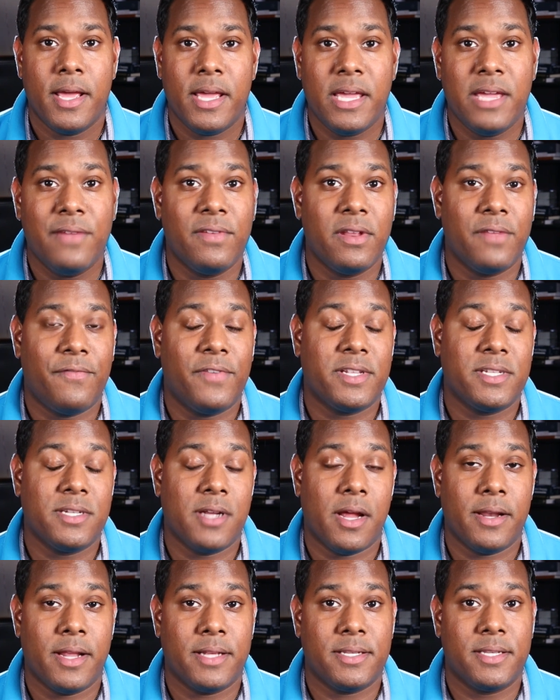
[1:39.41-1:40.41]
even if it's
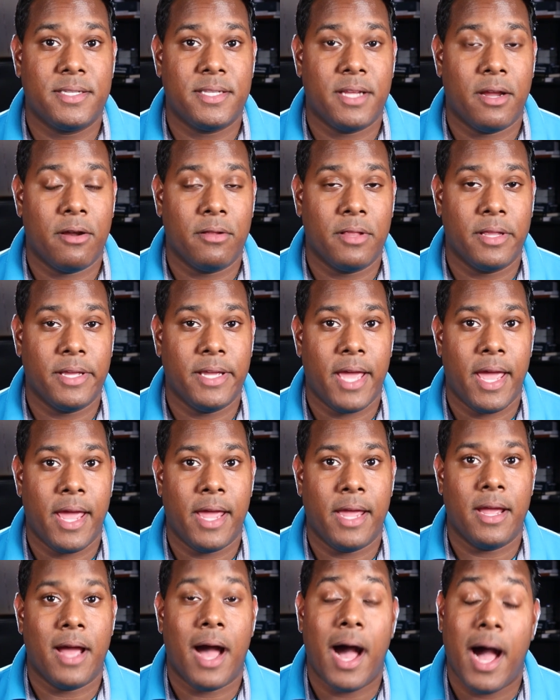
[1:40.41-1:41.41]
not necessarily
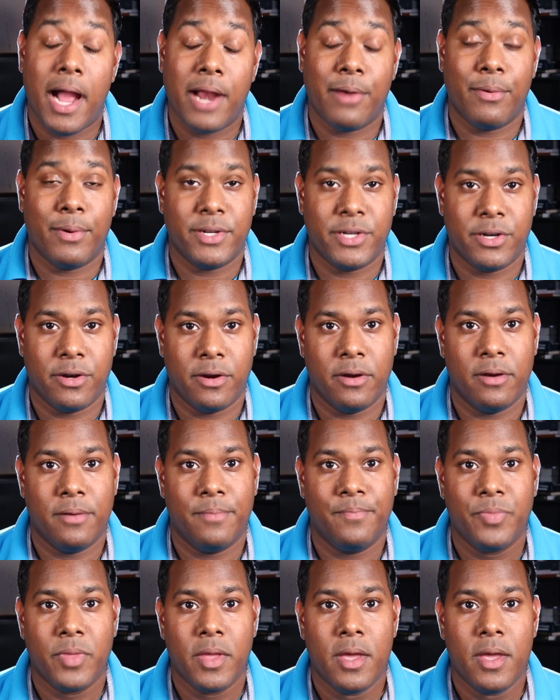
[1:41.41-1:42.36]
a high return.